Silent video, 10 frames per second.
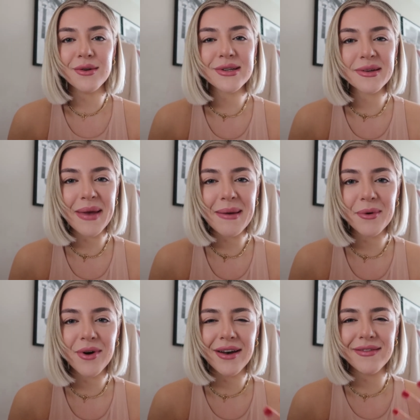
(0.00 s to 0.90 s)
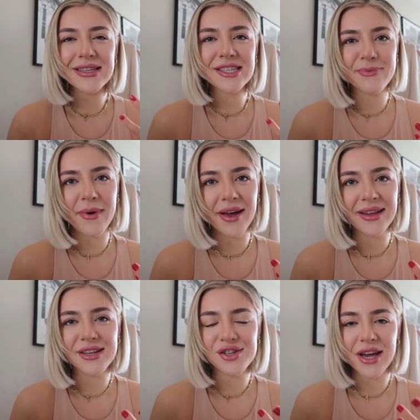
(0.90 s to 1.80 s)
So lots of people kind of
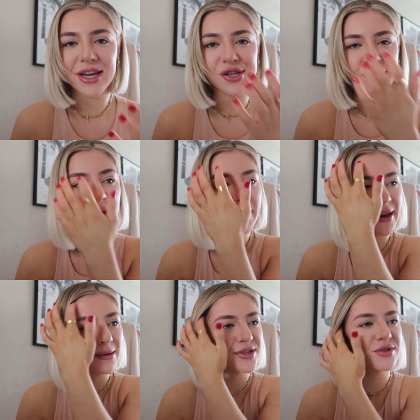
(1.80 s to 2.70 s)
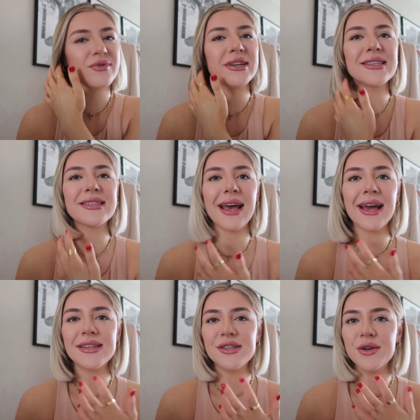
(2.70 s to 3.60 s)
inspired the change up, and I was just really
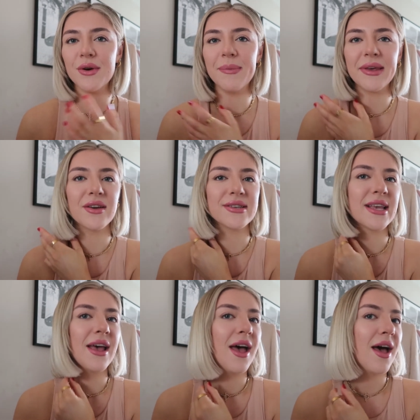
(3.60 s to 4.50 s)
scared to do it because